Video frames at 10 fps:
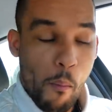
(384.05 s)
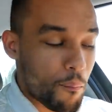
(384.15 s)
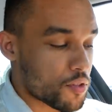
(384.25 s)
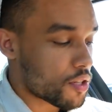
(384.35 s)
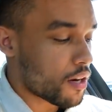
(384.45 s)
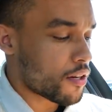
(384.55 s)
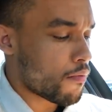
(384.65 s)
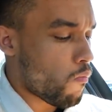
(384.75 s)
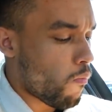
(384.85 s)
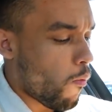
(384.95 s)
The day before.
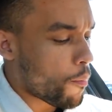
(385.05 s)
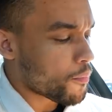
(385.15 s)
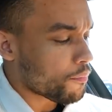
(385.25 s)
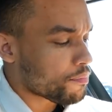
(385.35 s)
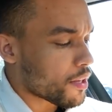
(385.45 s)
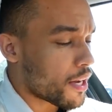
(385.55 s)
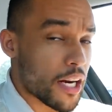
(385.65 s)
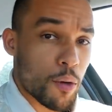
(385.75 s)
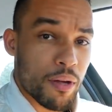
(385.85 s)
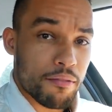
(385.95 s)
Saturday. And
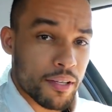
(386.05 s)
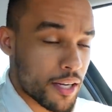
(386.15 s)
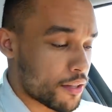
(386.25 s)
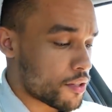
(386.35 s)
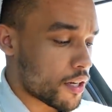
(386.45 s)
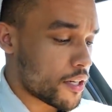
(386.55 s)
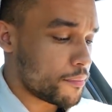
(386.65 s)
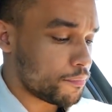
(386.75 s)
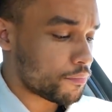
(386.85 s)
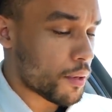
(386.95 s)
now I'm having Kentucky,
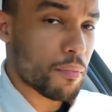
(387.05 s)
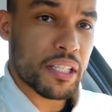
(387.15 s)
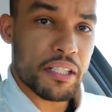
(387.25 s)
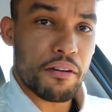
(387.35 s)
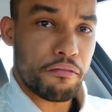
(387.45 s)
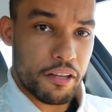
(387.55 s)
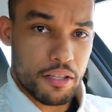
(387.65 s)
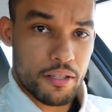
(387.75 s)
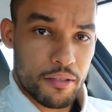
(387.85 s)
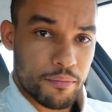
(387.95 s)
but it all
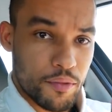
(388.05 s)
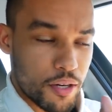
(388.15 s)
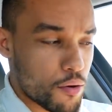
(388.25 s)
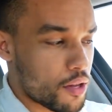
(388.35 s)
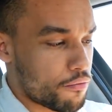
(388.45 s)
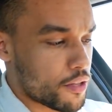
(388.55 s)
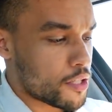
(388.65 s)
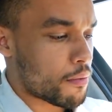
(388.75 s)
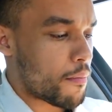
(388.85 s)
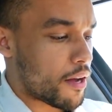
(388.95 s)
fits. You know, it
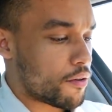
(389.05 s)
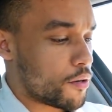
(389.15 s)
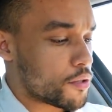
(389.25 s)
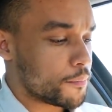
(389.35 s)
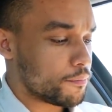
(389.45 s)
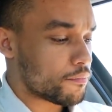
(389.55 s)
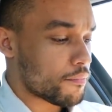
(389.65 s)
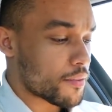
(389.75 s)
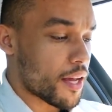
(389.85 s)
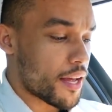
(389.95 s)
fits in my macros.
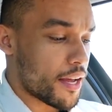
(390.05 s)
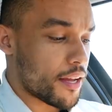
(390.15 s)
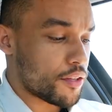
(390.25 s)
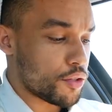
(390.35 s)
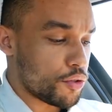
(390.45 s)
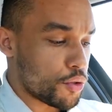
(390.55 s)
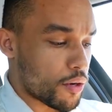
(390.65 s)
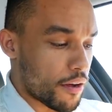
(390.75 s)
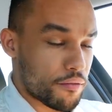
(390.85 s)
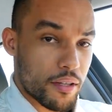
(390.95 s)
And you do
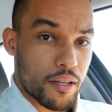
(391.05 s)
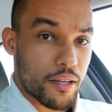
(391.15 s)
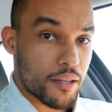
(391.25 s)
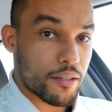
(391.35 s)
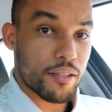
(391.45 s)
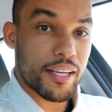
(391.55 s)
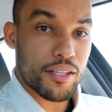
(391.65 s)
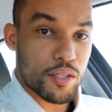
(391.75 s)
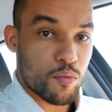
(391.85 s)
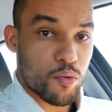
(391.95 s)
have to
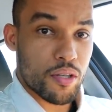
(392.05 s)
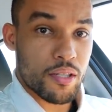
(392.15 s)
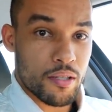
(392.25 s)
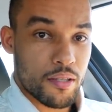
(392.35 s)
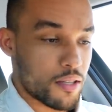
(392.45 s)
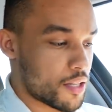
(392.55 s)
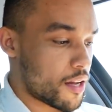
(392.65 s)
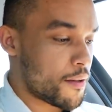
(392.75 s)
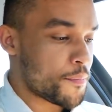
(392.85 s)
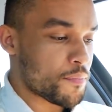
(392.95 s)
get some work done because
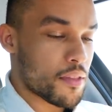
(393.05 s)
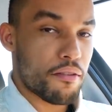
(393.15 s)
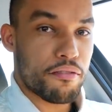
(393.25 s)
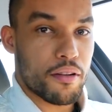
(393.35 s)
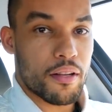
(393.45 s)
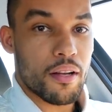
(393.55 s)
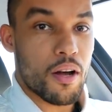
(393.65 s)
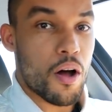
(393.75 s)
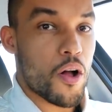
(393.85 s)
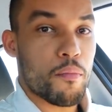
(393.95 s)
I fill
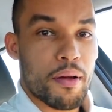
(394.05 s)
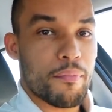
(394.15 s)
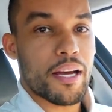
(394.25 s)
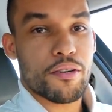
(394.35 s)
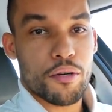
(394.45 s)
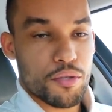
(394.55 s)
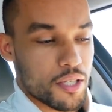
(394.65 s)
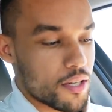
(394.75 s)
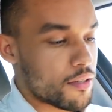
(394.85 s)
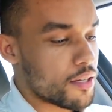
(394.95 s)
all my macros
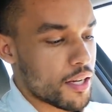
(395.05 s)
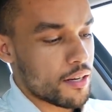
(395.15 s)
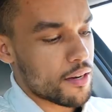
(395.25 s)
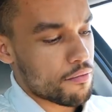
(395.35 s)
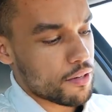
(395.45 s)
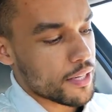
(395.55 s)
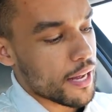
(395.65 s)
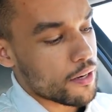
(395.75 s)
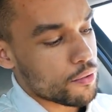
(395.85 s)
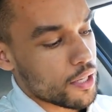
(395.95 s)
in, and every
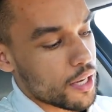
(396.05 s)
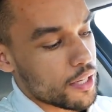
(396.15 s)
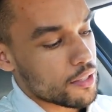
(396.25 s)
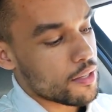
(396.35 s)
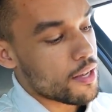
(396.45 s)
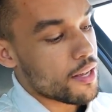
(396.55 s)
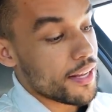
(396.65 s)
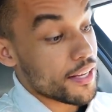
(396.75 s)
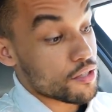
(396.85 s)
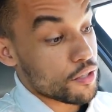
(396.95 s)
calorie I eat
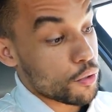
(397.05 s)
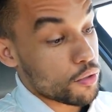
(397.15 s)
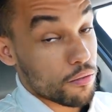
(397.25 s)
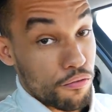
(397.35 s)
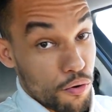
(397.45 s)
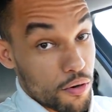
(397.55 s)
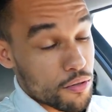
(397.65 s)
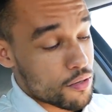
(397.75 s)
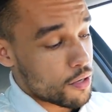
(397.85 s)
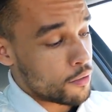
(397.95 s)
is noted
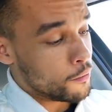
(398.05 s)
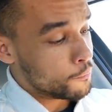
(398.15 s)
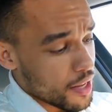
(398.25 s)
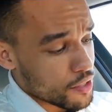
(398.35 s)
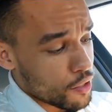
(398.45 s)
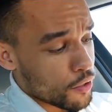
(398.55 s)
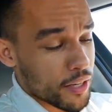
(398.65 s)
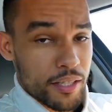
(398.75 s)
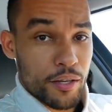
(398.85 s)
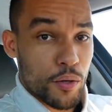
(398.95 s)
for. So as long
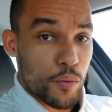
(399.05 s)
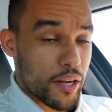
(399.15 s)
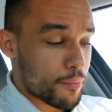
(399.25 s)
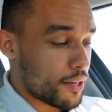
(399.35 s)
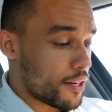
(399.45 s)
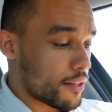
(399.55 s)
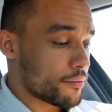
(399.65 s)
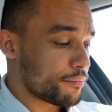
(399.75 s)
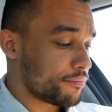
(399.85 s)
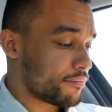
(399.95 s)
as I know what I'm eating,
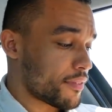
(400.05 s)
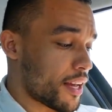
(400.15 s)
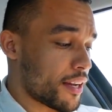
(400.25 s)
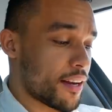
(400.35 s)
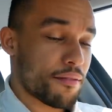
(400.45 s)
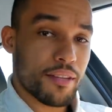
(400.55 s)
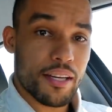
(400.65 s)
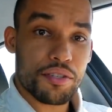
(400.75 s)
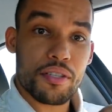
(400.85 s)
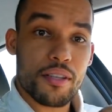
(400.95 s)
I can have
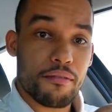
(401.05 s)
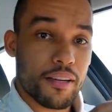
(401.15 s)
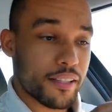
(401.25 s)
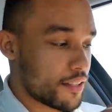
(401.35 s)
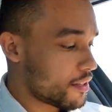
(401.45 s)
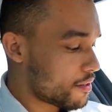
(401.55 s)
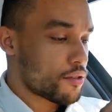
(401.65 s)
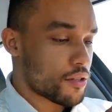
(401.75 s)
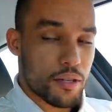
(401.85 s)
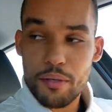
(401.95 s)
delicious stuff like this.
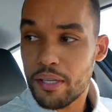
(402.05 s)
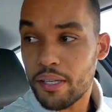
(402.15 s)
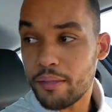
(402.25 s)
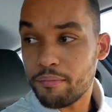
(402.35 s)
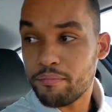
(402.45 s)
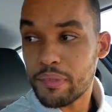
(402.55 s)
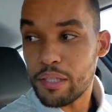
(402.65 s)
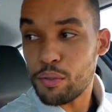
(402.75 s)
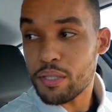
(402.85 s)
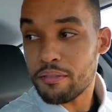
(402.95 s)
So um,
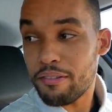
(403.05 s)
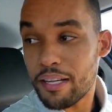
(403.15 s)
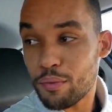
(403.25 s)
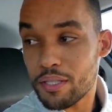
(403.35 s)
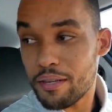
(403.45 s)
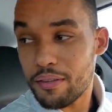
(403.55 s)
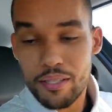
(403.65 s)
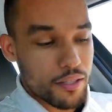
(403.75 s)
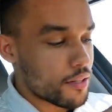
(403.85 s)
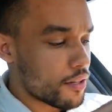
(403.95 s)
losing fat was never
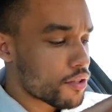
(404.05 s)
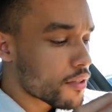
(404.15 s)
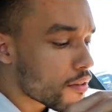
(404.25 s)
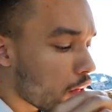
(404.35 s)
this delicious.